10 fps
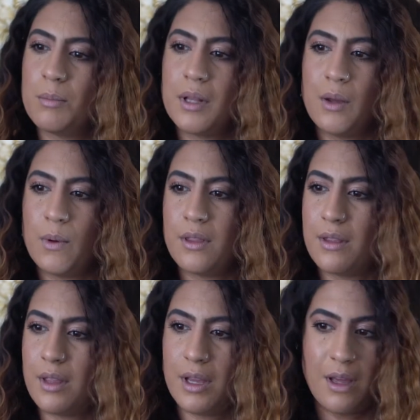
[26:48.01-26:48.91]
play with, I
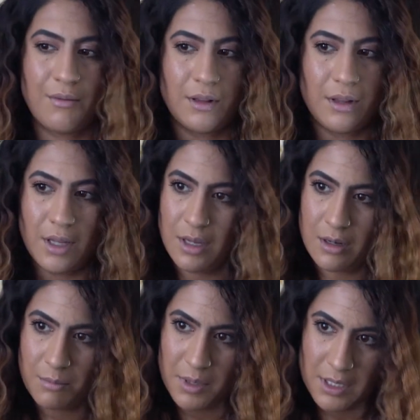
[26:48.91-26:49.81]
think I have a
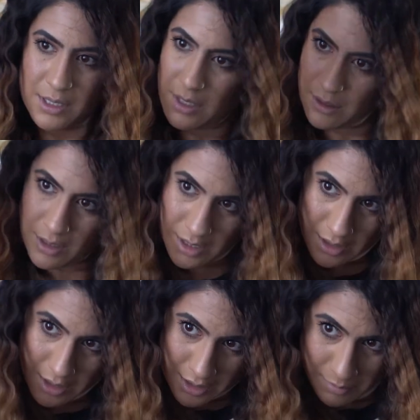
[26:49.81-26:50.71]
little piece here, and I
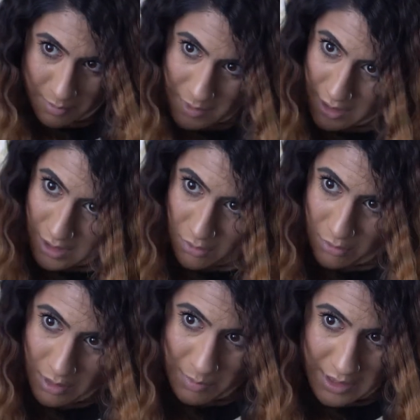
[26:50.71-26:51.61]
think that might be the
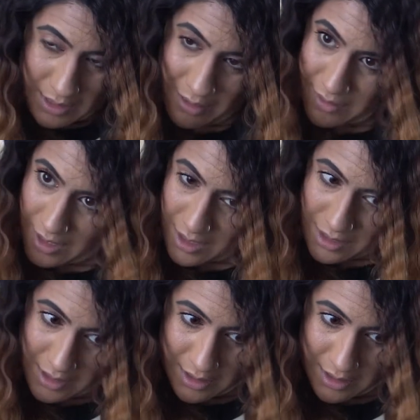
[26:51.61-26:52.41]
only piece left, guys.